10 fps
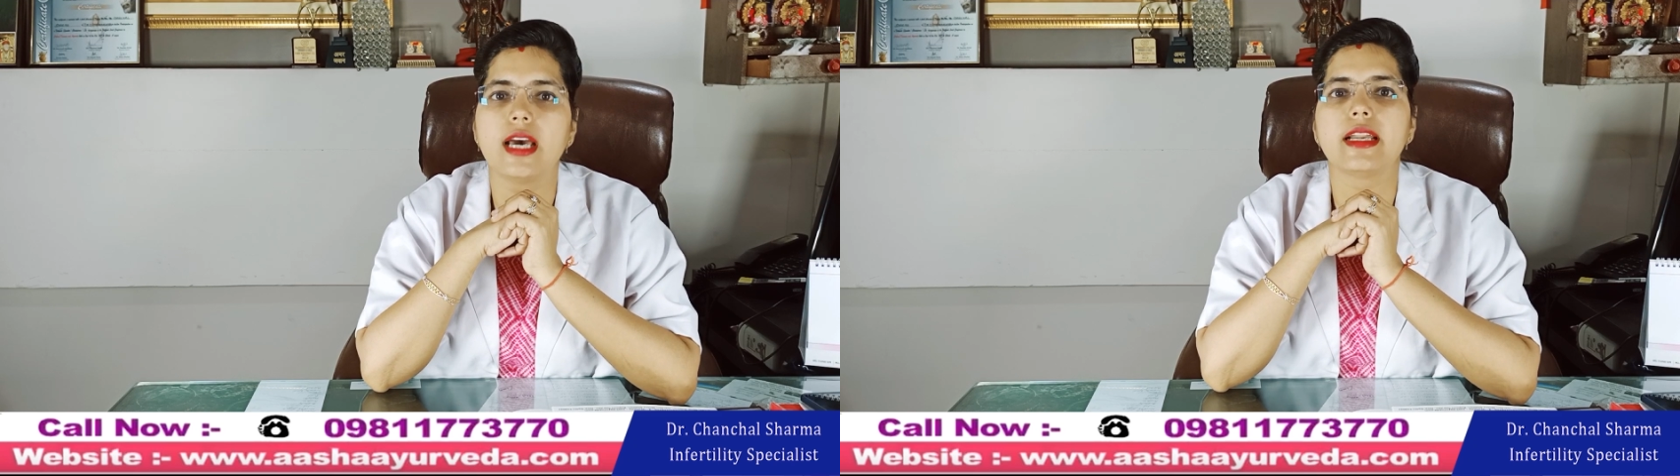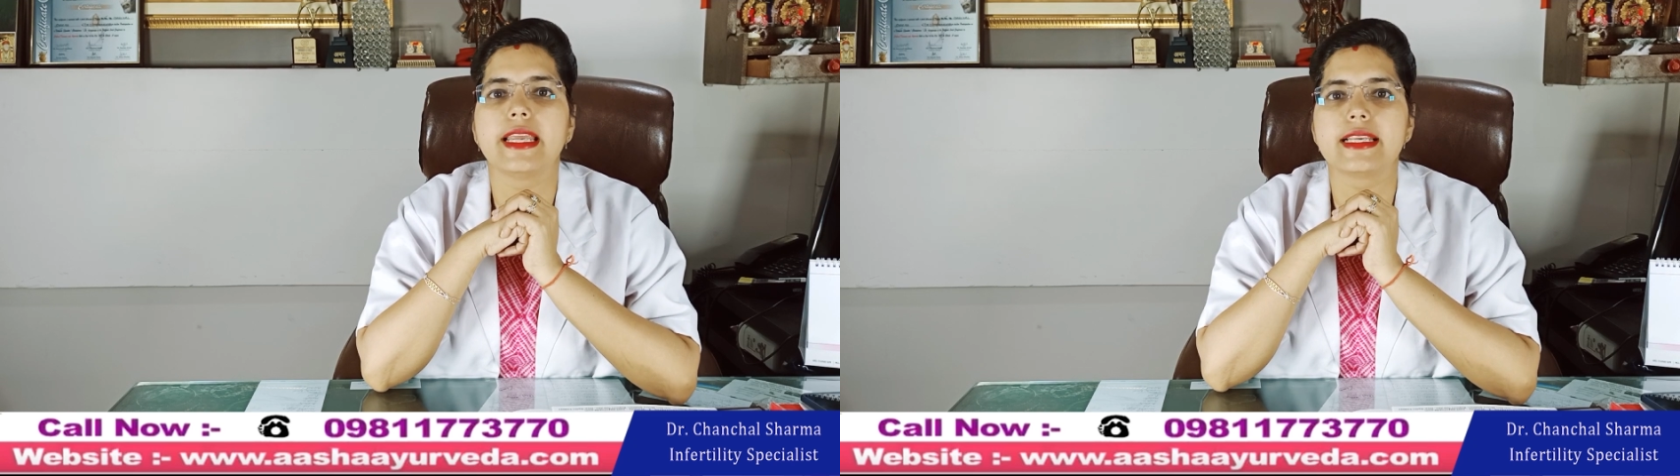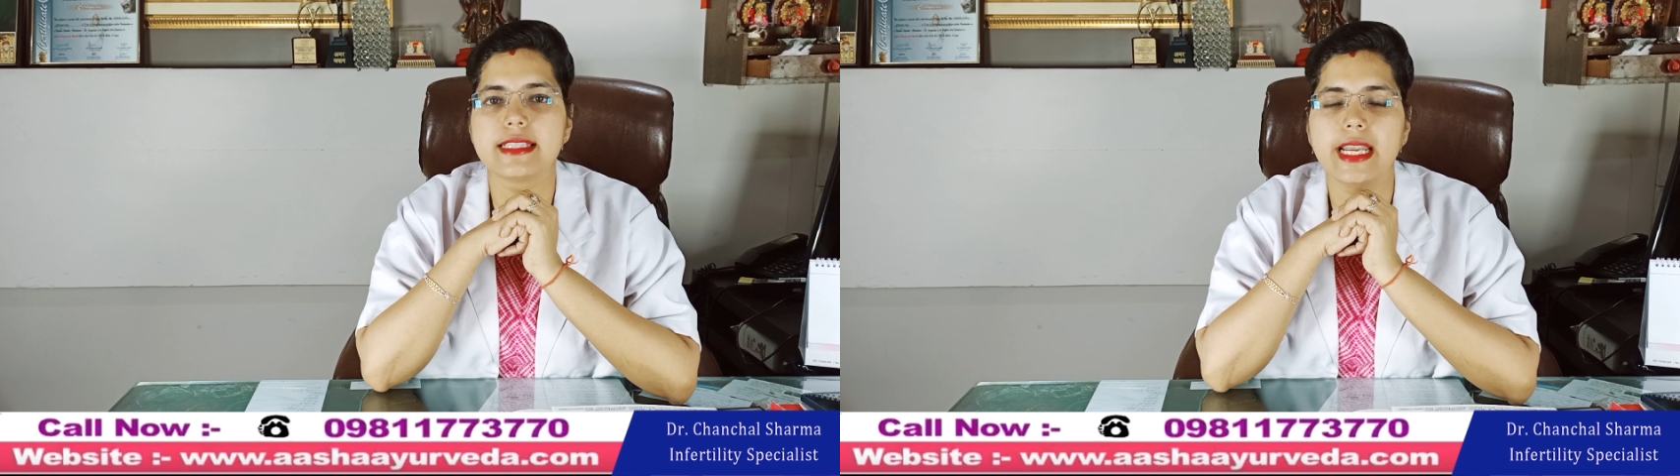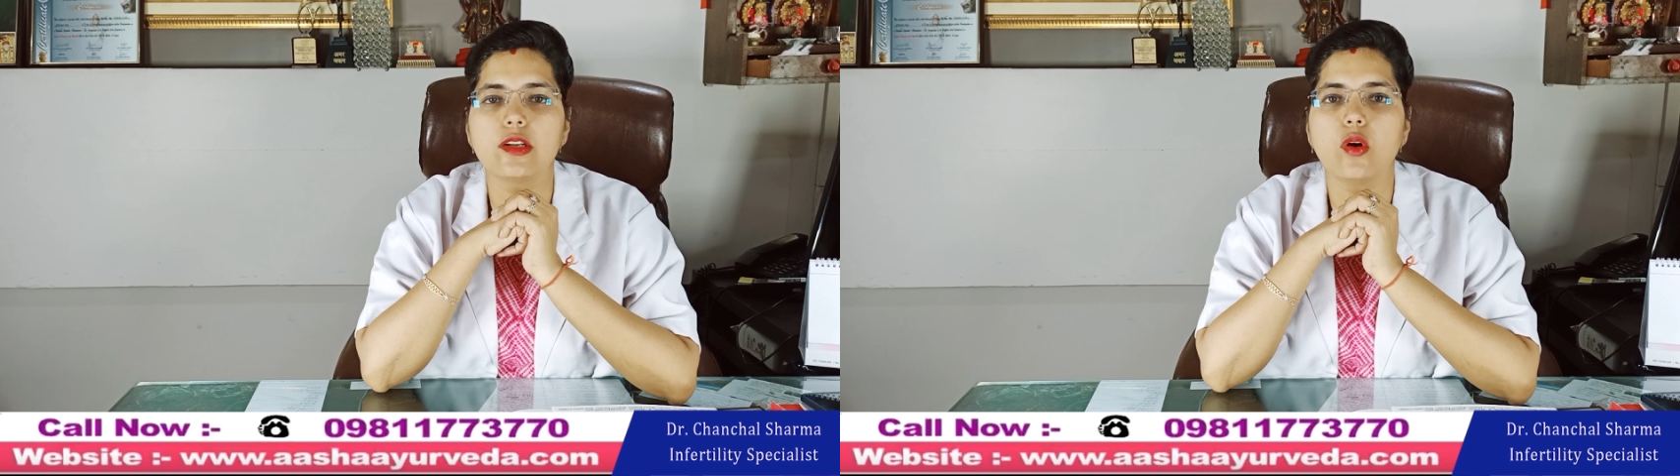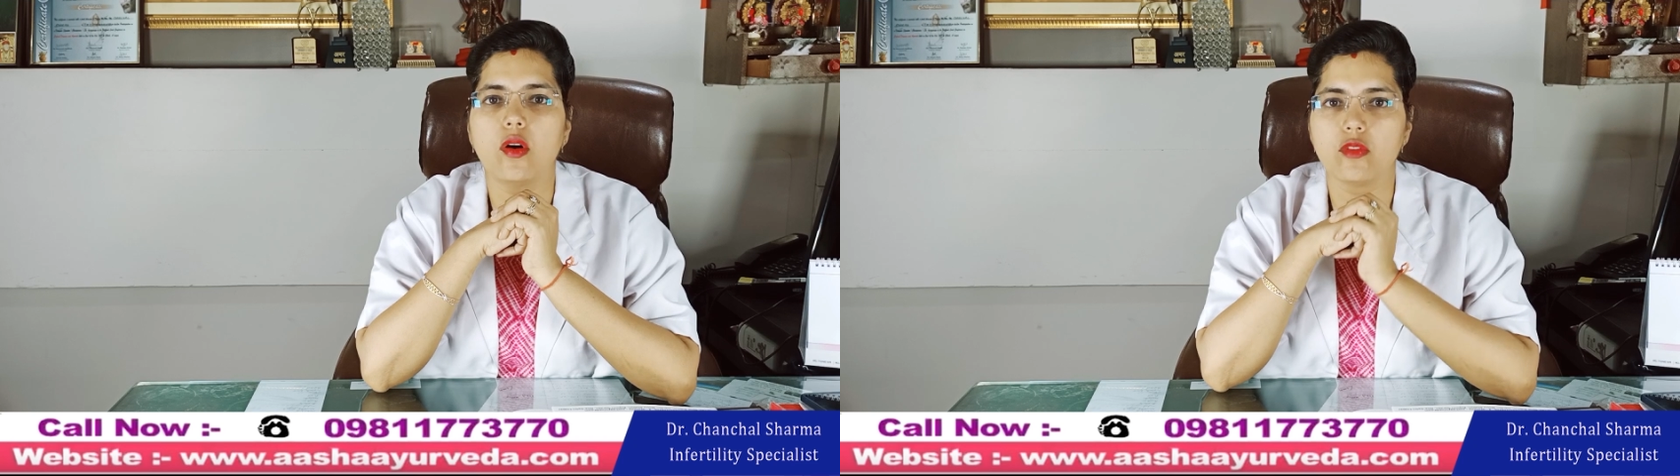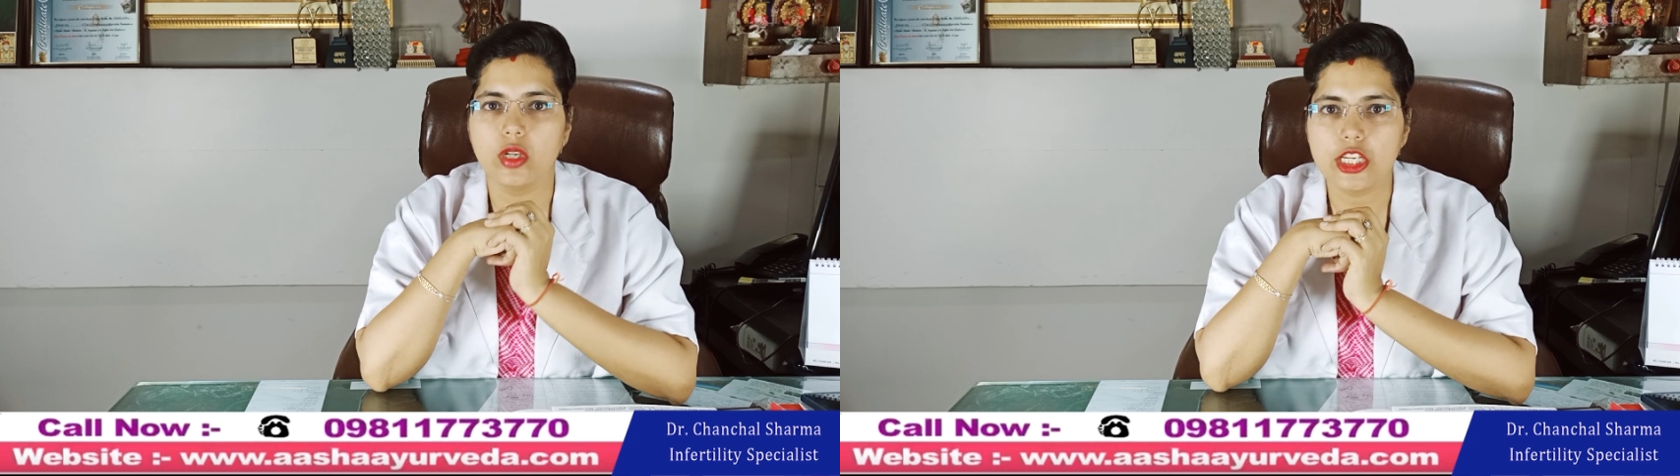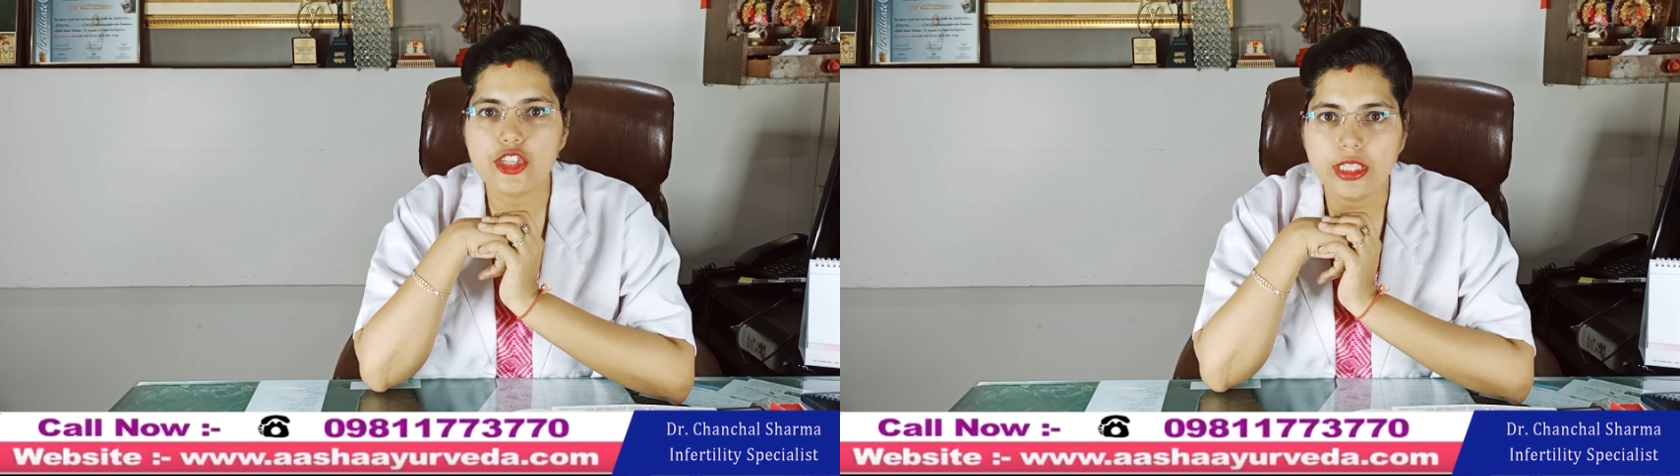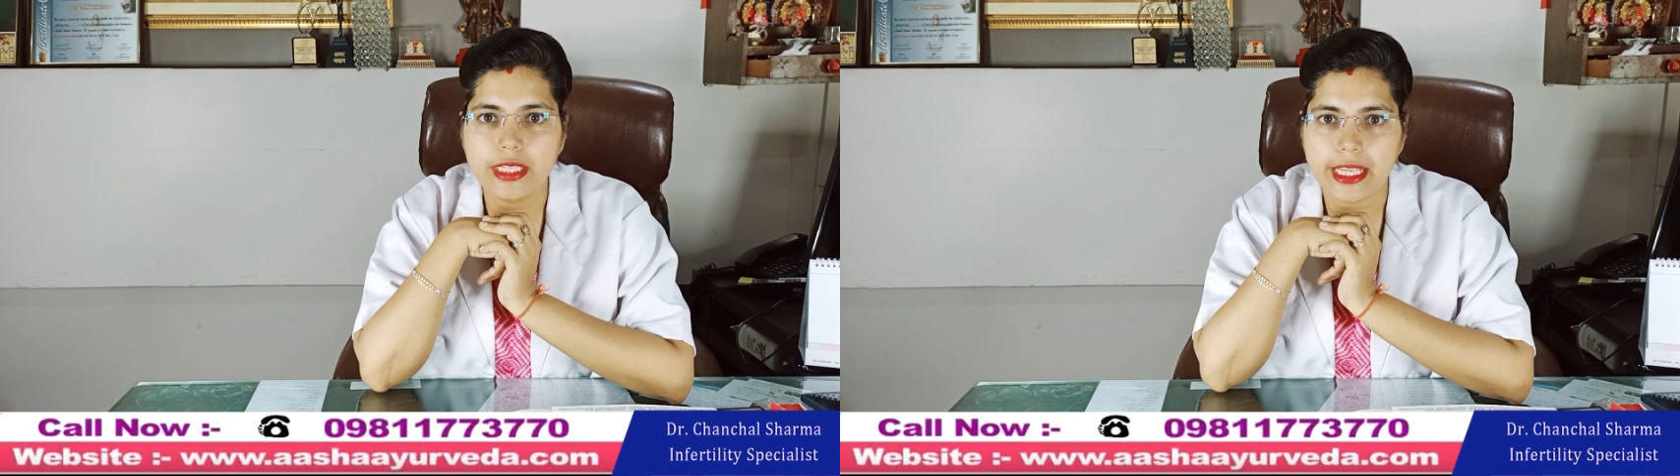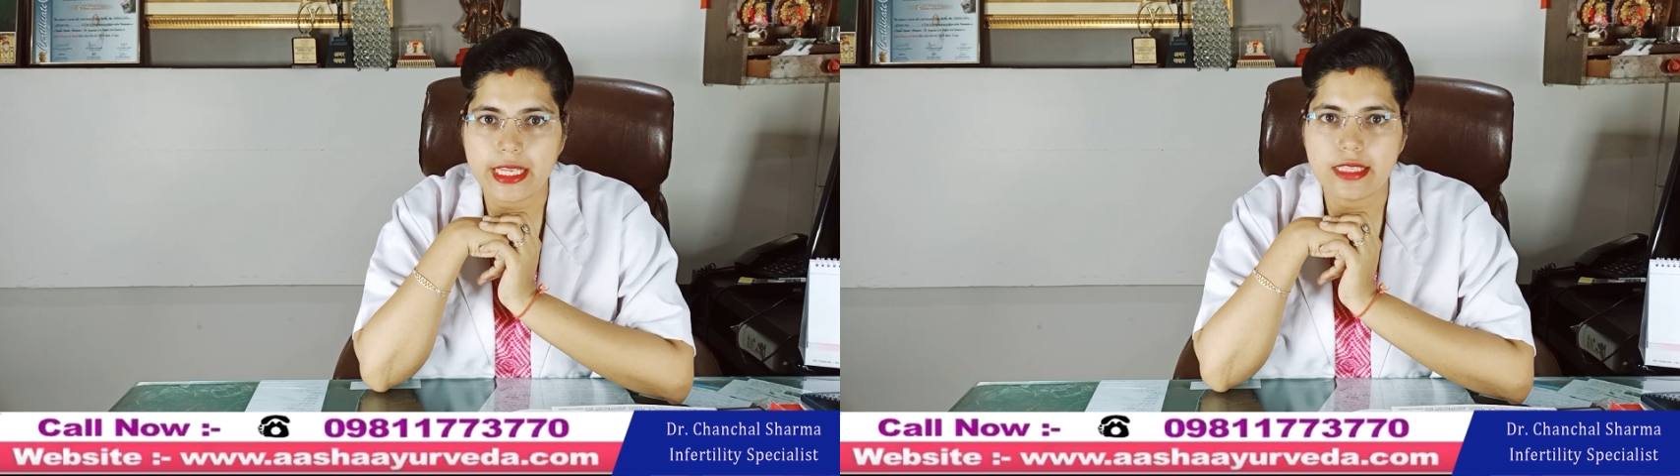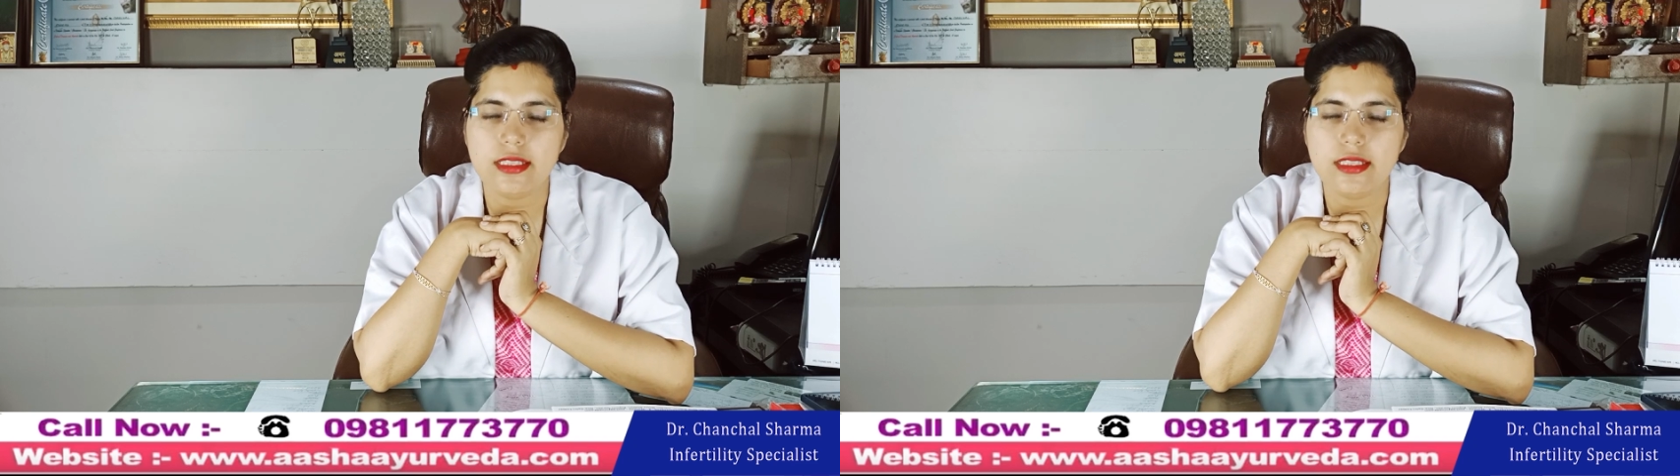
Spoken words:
exact ovulation days